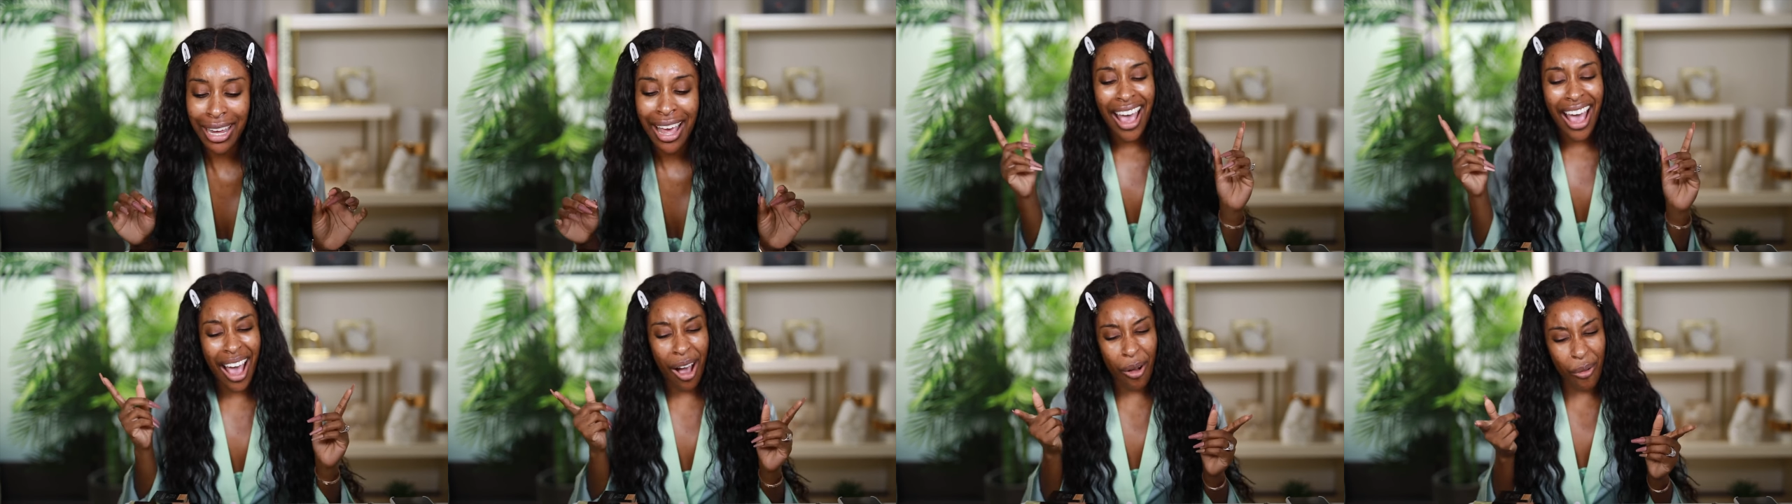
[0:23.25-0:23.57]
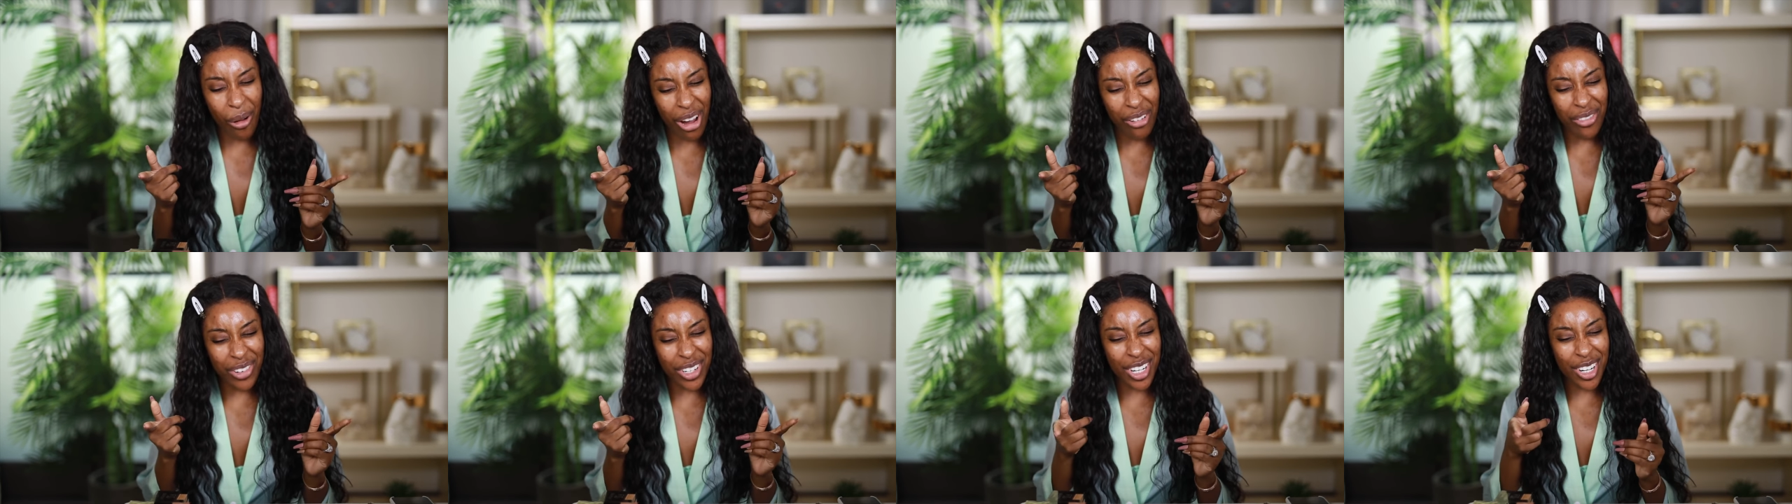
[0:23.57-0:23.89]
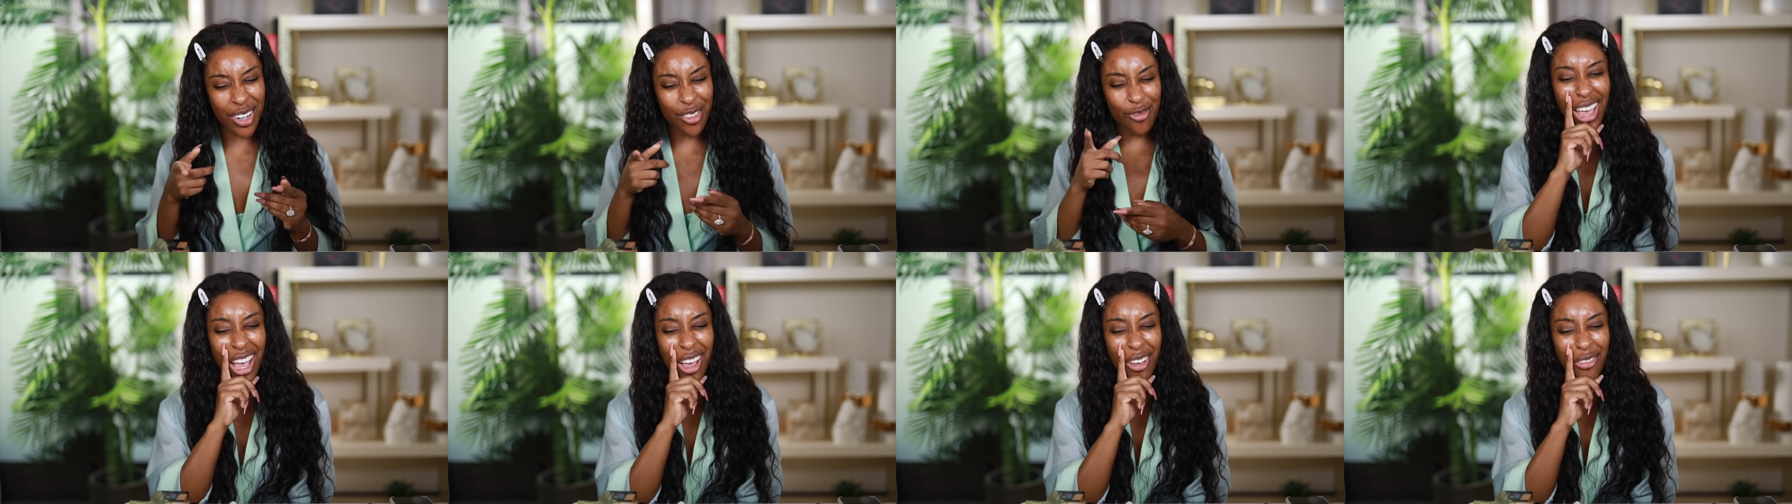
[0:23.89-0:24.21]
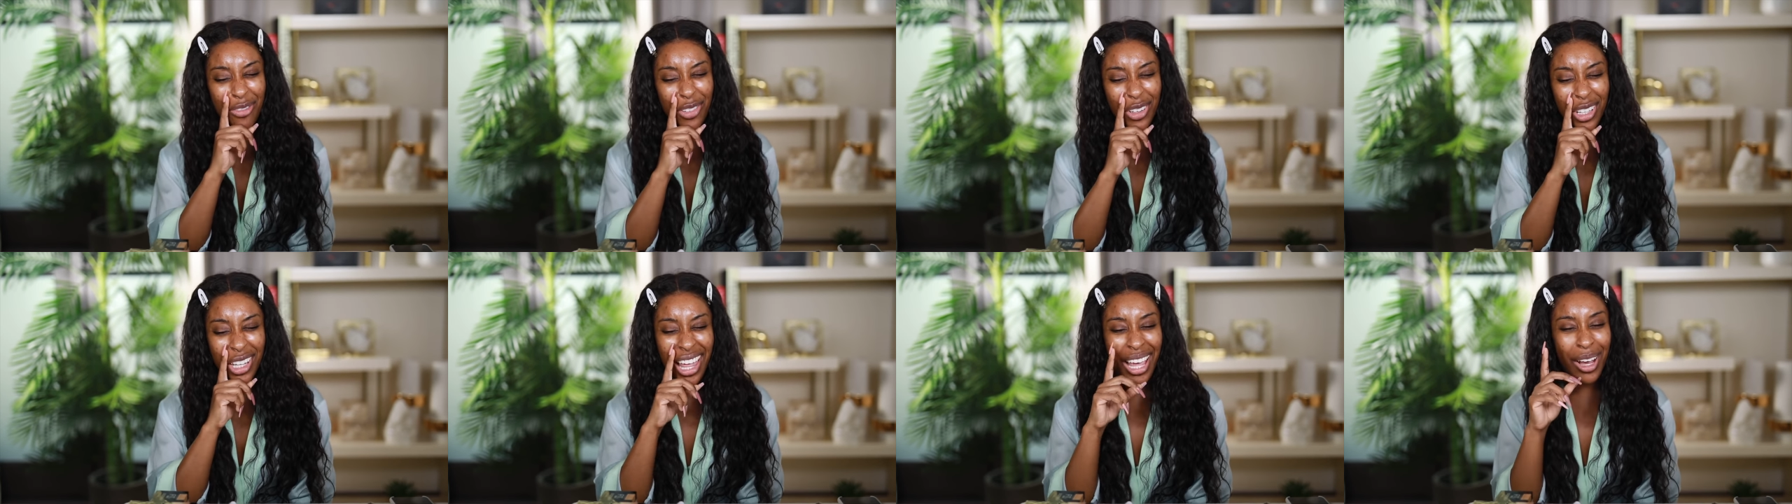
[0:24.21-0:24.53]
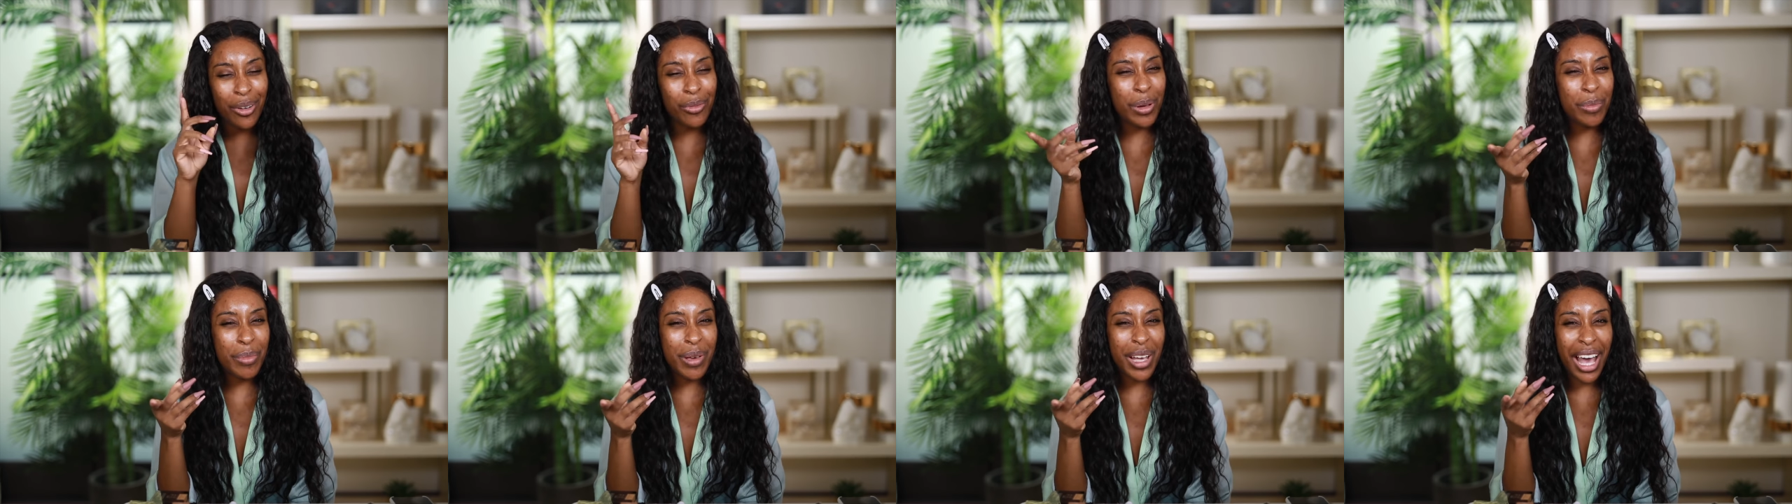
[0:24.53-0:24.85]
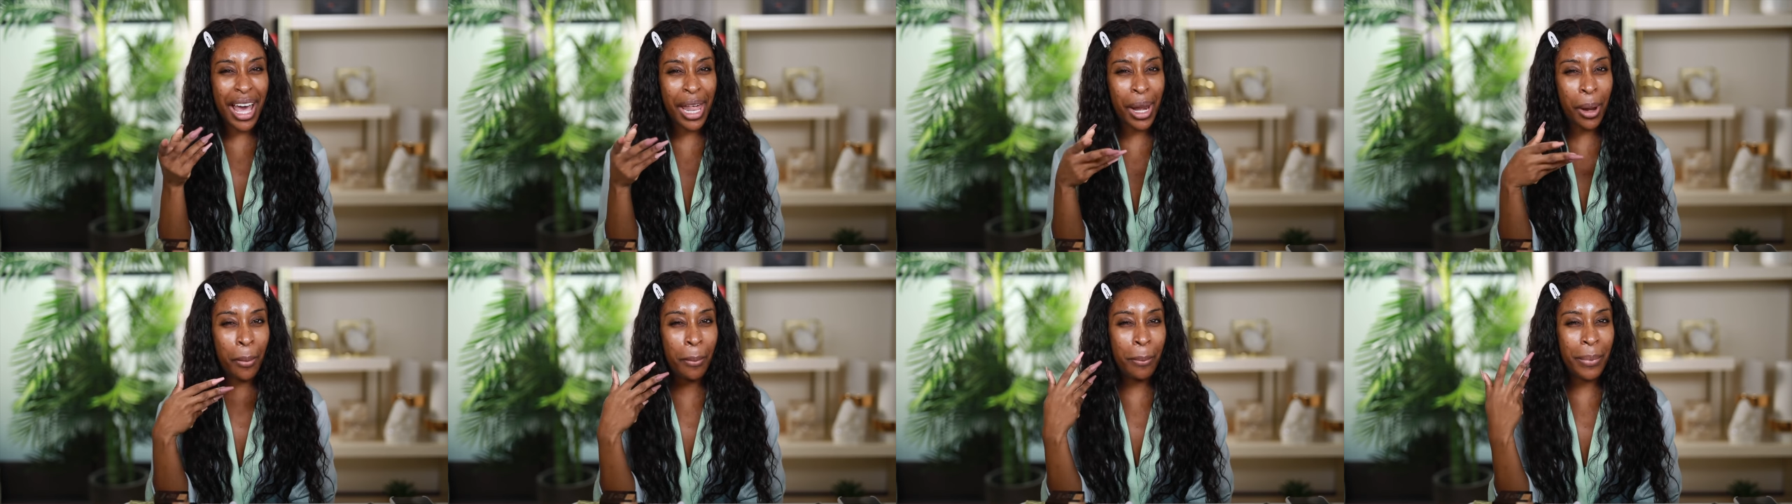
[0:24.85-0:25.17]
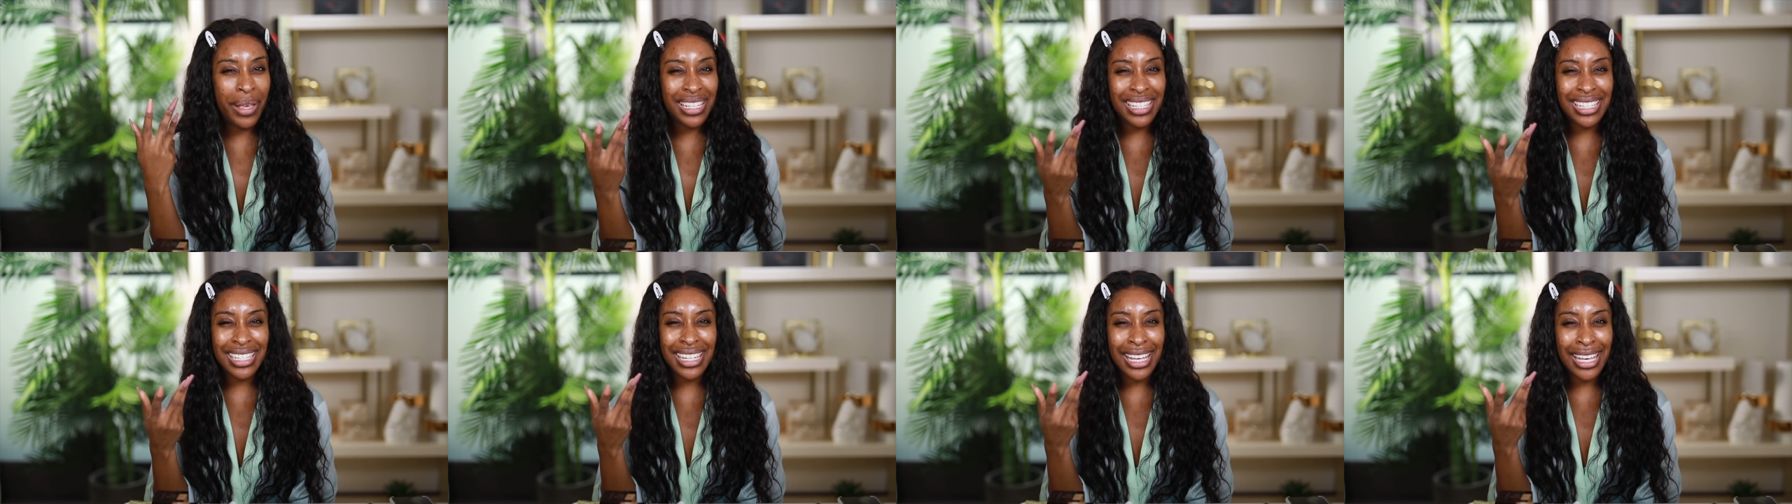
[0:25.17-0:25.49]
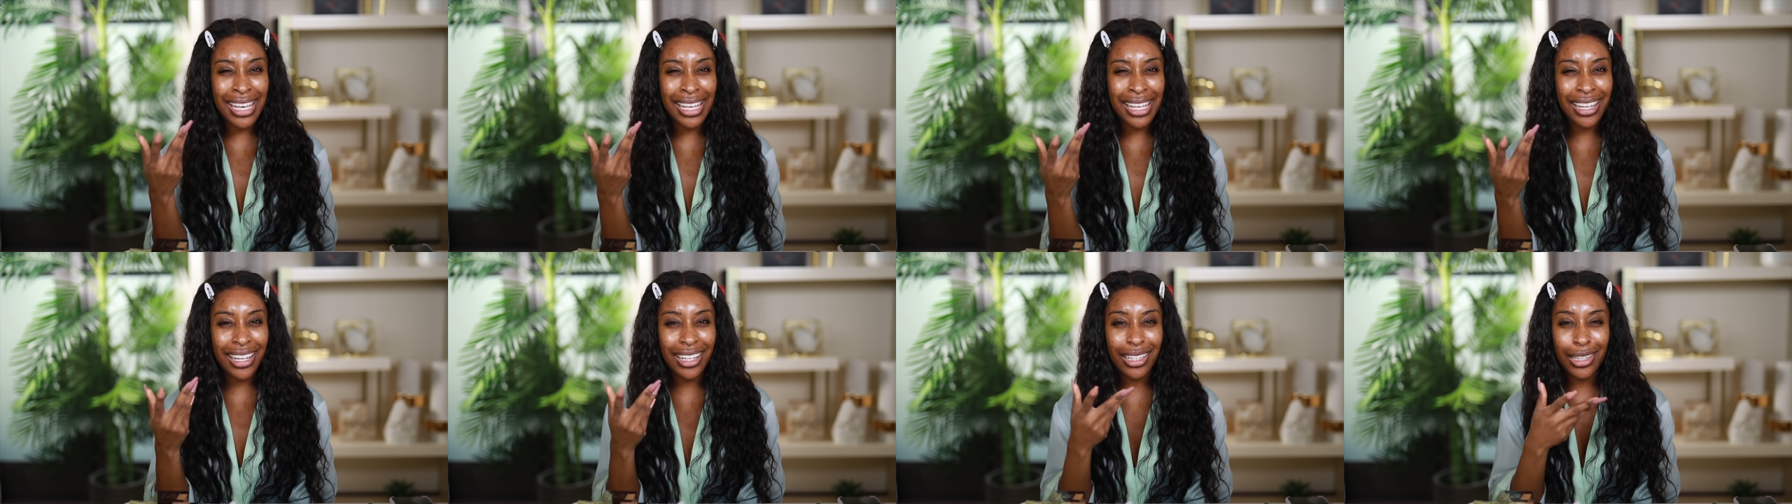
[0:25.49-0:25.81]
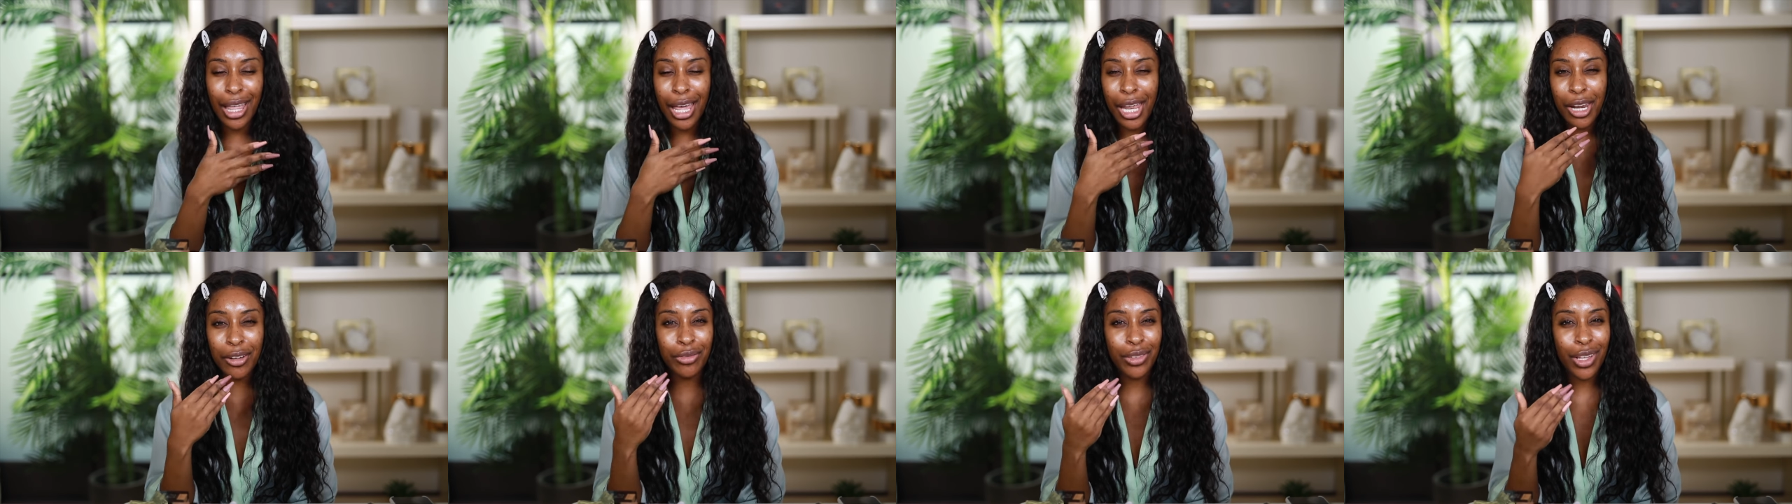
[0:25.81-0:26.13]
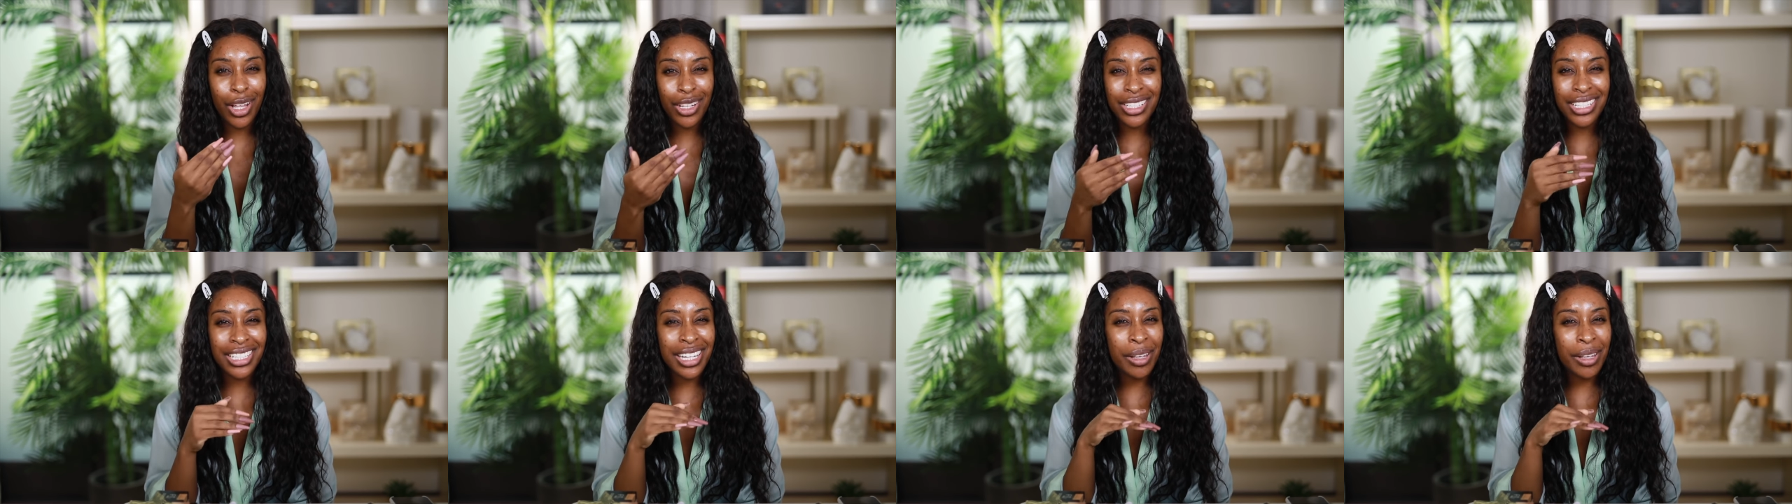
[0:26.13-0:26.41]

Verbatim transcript: However, I feel like we've been kind of missing a lot of launches.